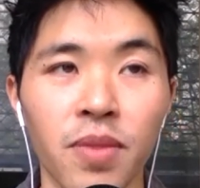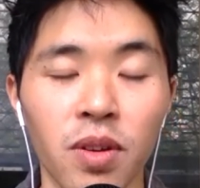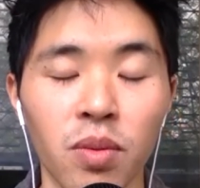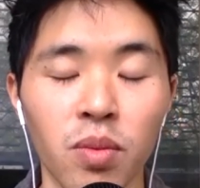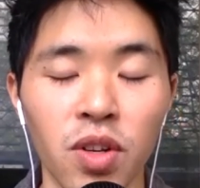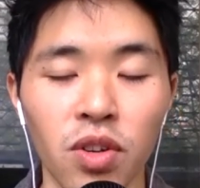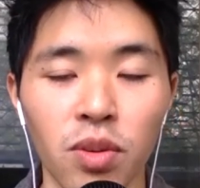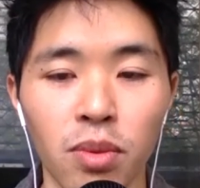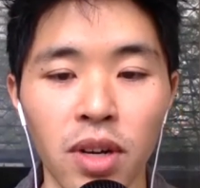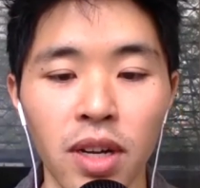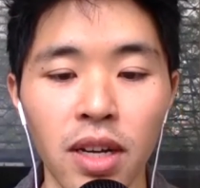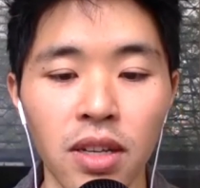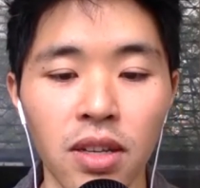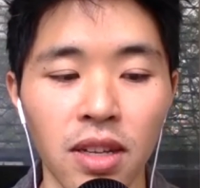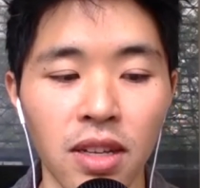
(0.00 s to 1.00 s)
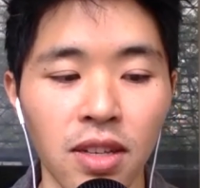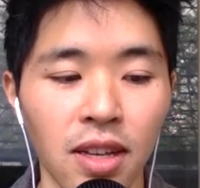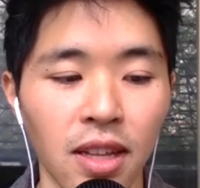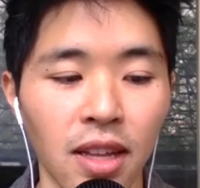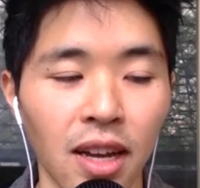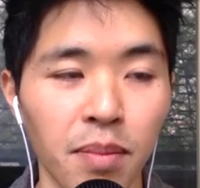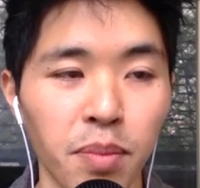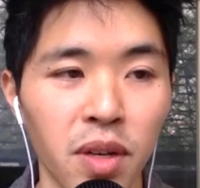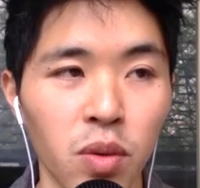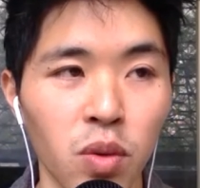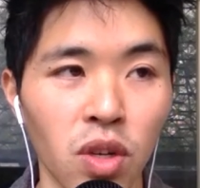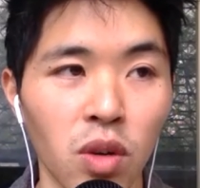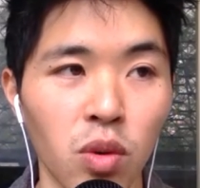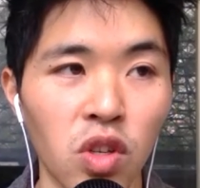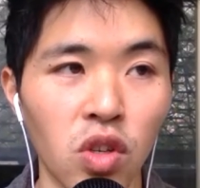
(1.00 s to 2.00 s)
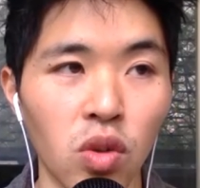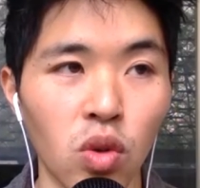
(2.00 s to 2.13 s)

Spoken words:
winter breaks, things like that. But it was always so